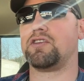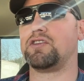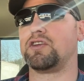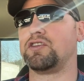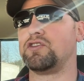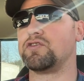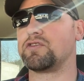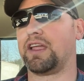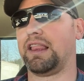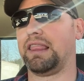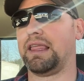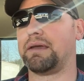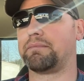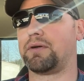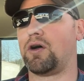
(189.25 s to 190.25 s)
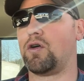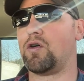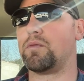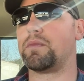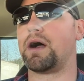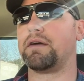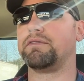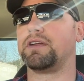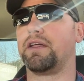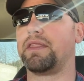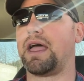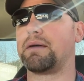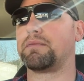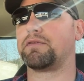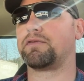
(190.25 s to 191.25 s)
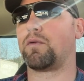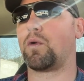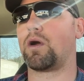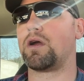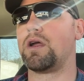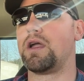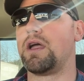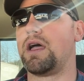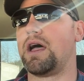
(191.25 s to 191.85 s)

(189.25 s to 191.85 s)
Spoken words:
you can usually limp home. I've done that before.